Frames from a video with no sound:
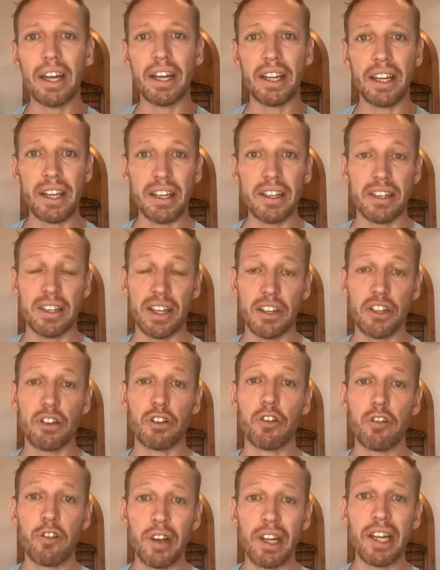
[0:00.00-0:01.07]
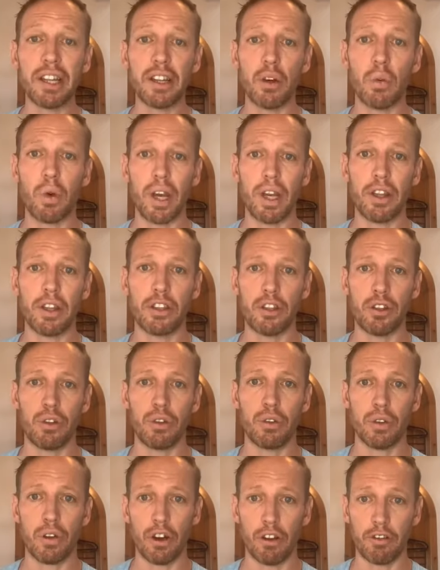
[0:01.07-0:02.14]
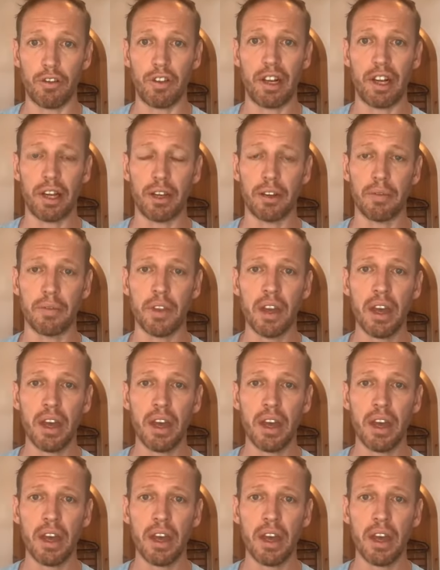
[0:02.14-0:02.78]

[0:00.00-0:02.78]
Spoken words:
it is that you're feeling the way that you are feeling.